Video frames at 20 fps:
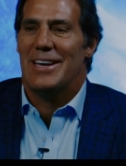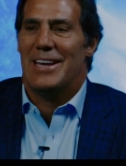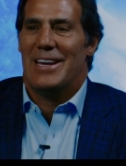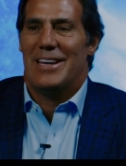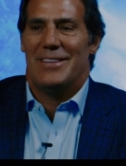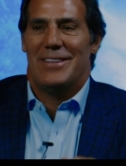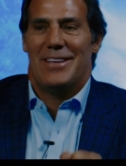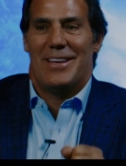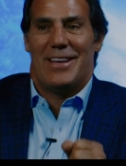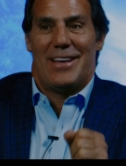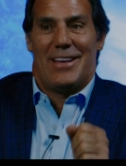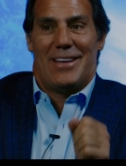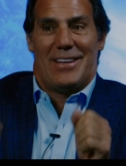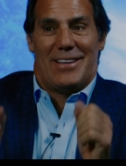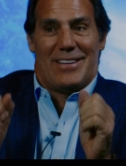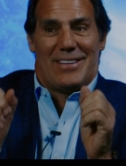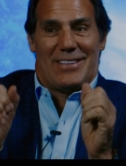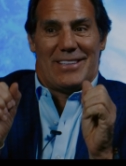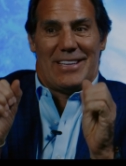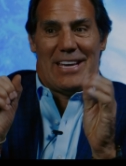in the
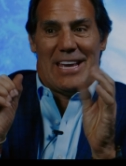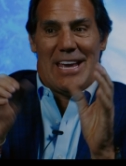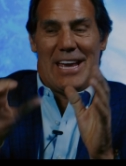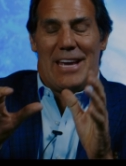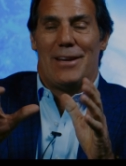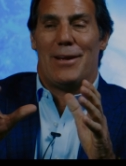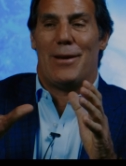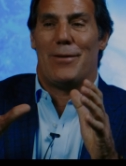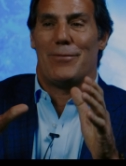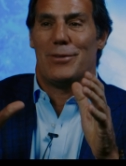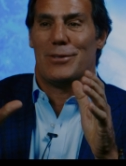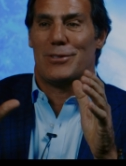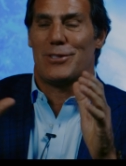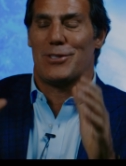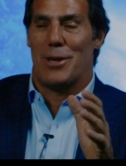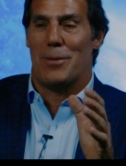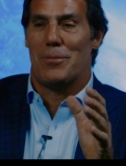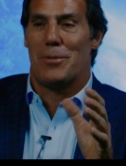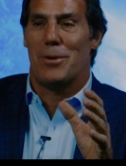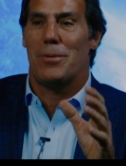heat of the
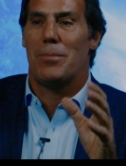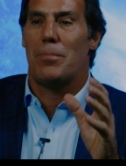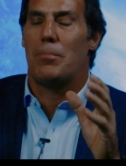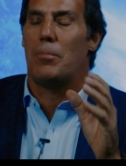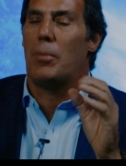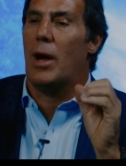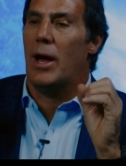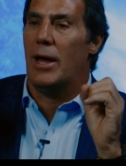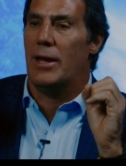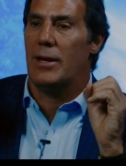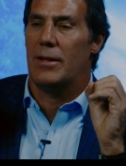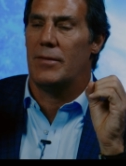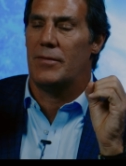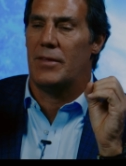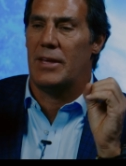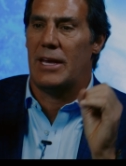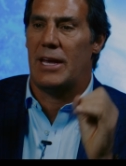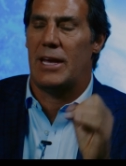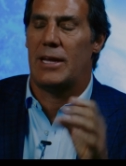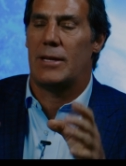summer, but the
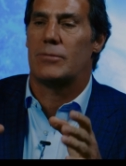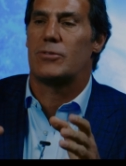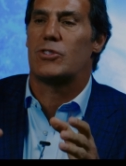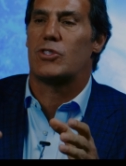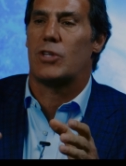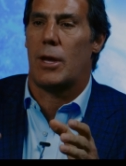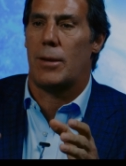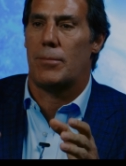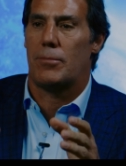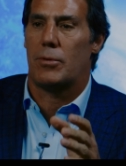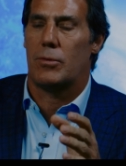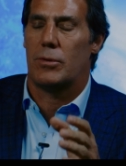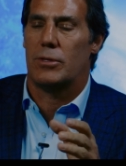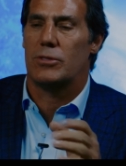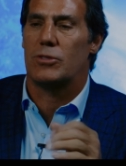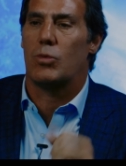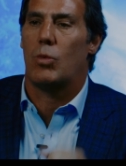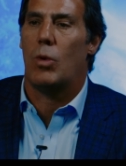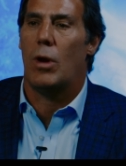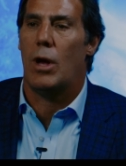heat of cyber
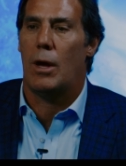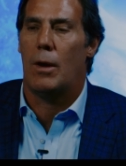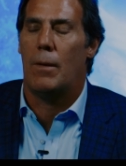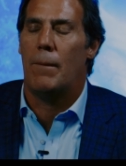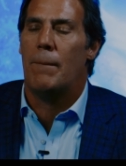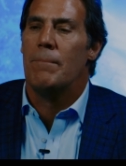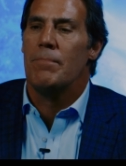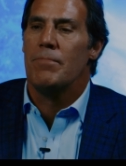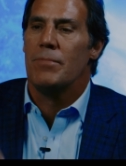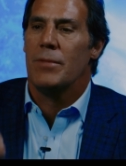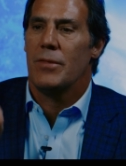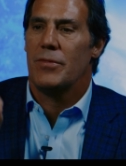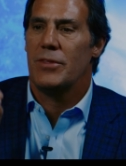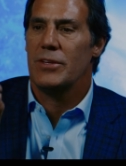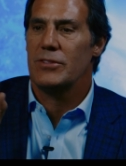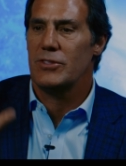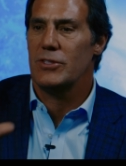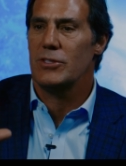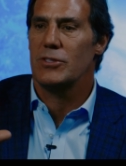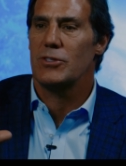as well.
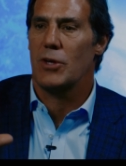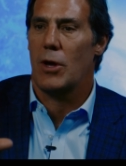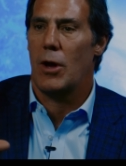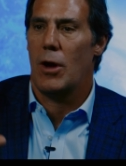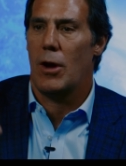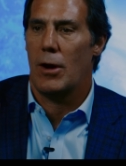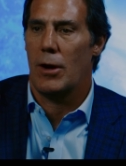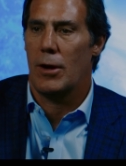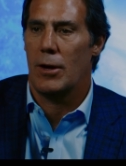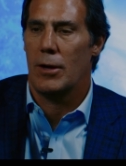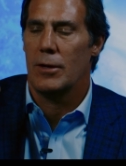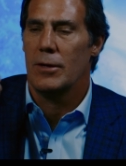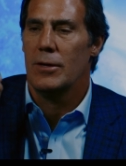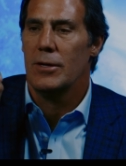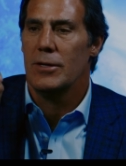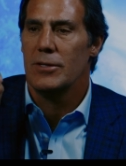This is our